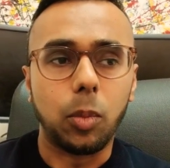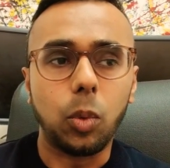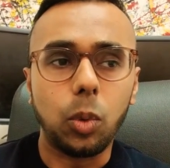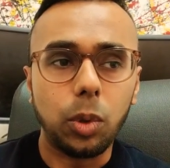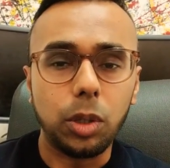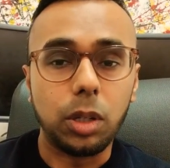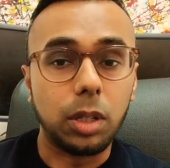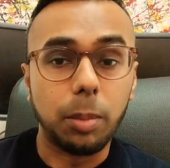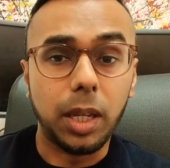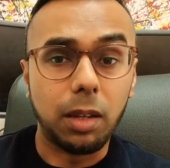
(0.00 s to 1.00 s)
Or you
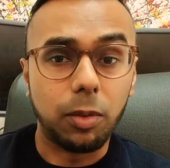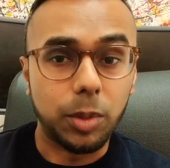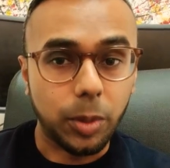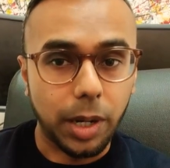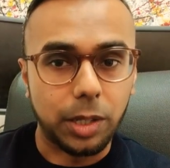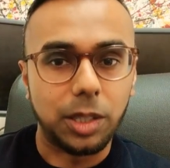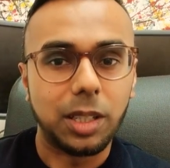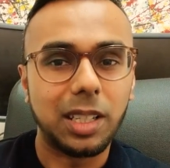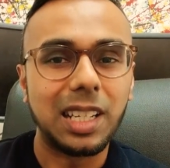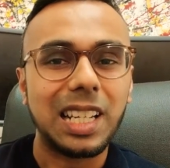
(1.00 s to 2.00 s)
can make it from scratch.
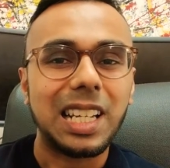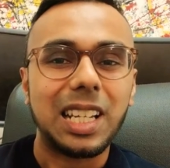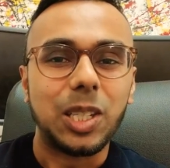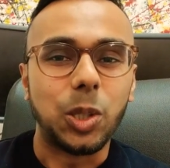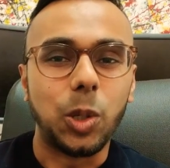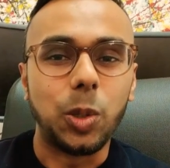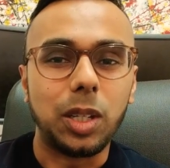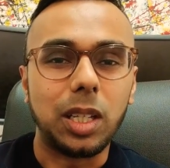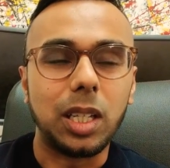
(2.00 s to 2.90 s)
So